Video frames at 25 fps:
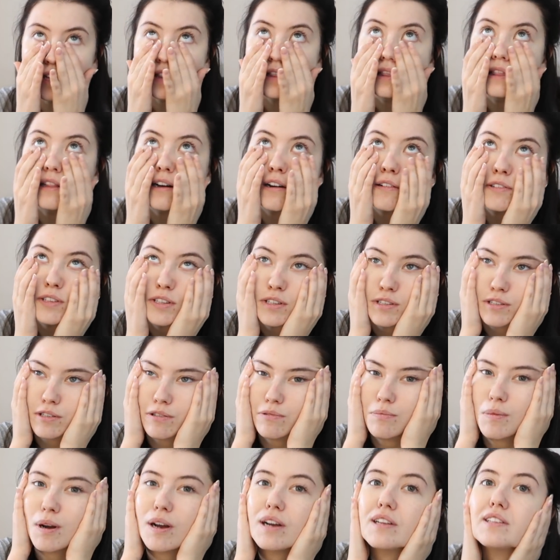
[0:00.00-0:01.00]
I loved it
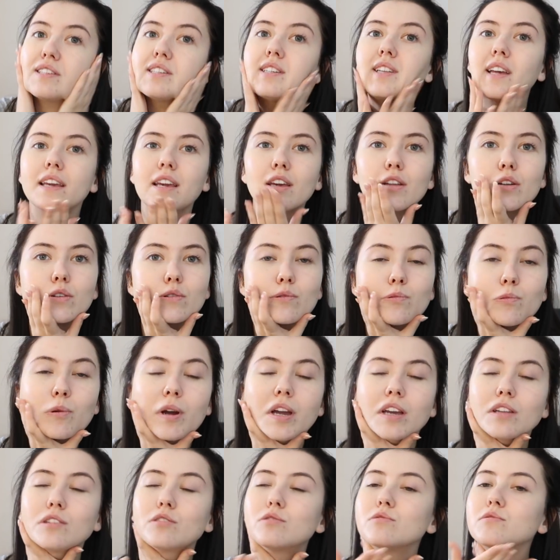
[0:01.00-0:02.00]
so much, and I cannot
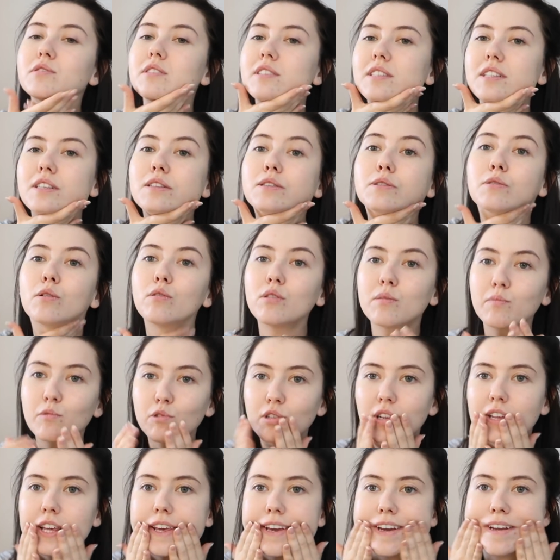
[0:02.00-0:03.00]
wait to see
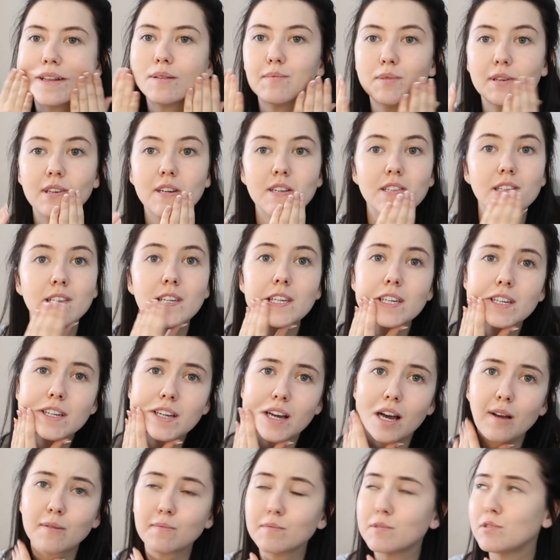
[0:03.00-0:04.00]
Solomon again because he
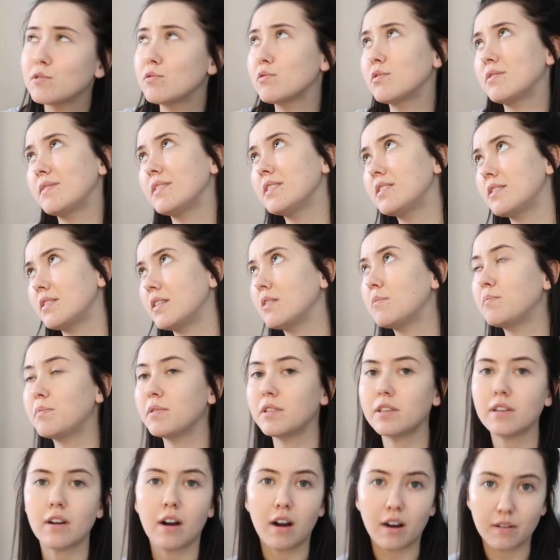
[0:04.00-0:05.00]
comes to Switzerland
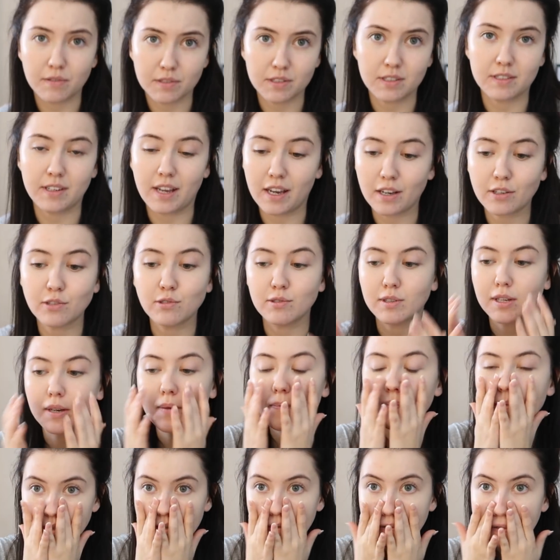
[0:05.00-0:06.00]
pretty often
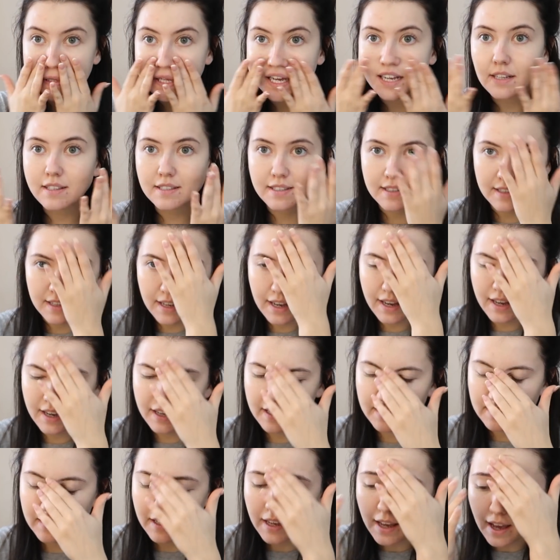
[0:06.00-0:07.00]
actually. So that's
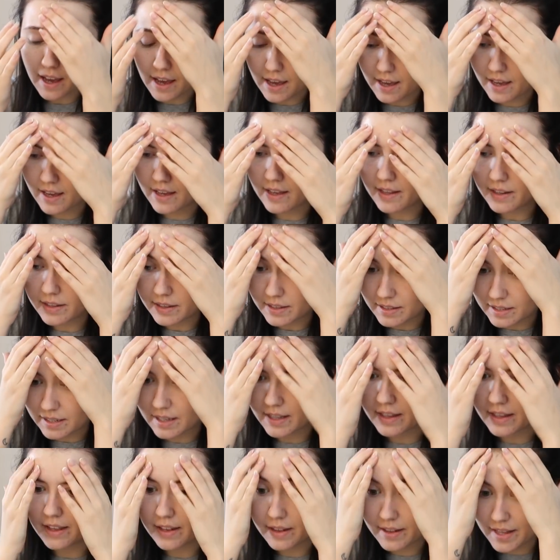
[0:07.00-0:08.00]
that. And
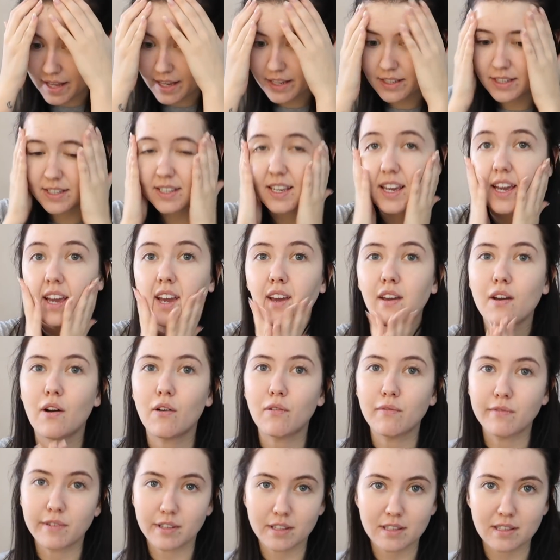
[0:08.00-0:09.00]
the next day,
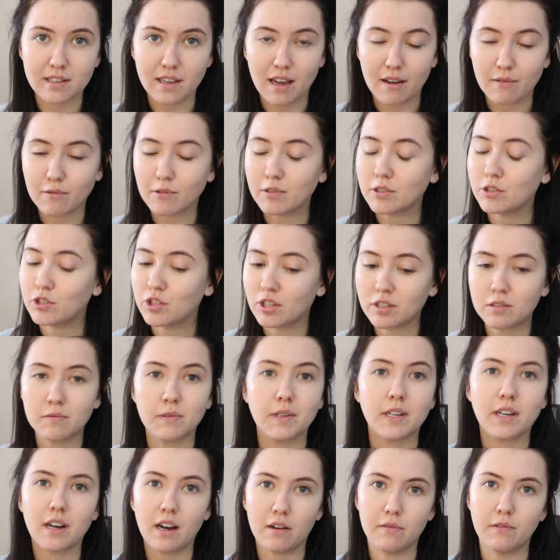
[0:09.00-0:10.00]
obviously I was
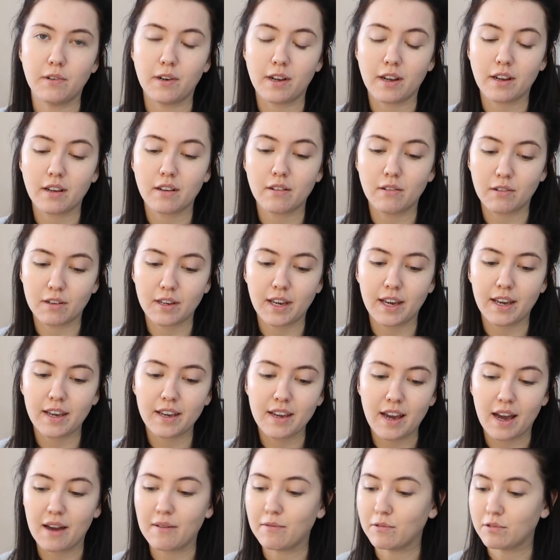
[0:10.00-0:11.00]
just recovering,
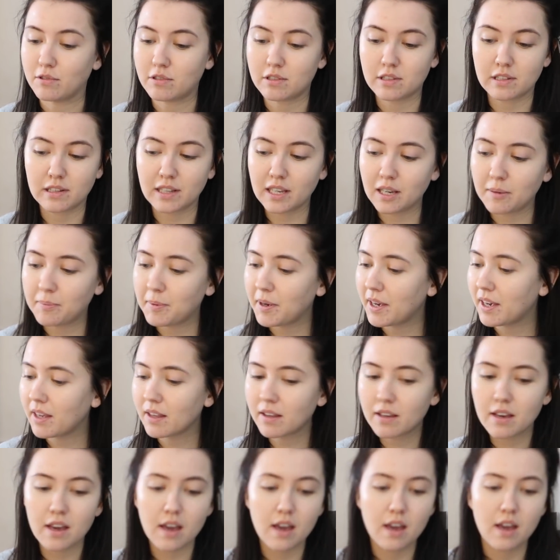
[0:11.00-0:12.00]
okay? I was
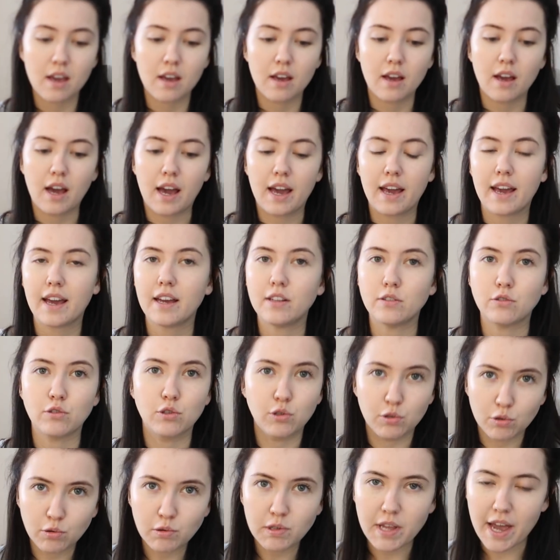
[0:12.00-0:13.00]
sleeping, I
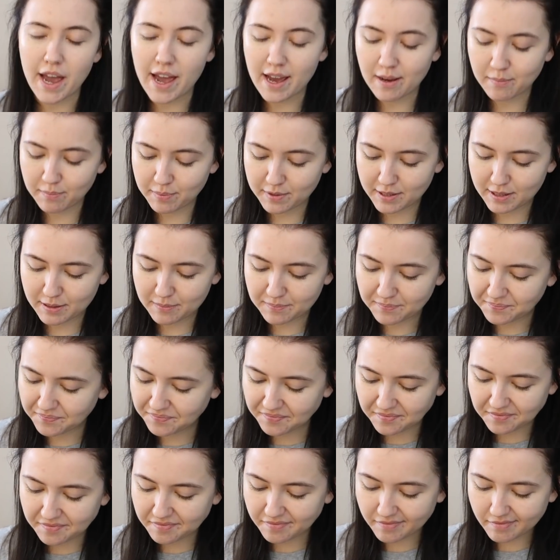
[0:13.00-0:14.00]
had 2 naps,
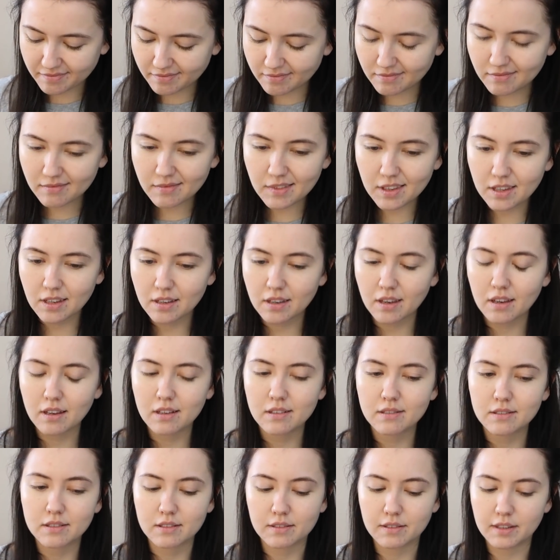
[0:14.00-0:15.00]

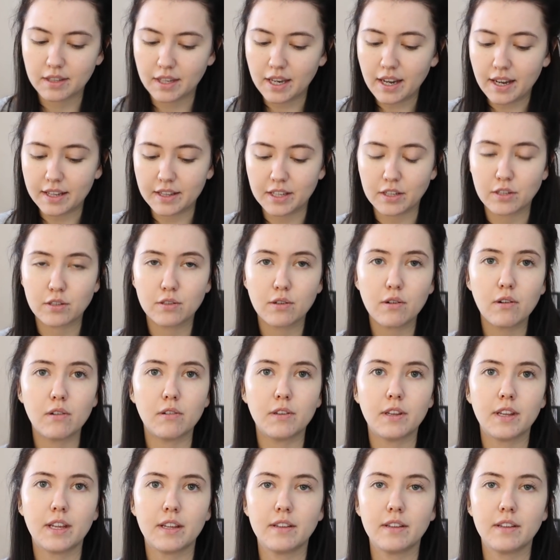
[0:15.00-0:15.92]
and yeah, that's all.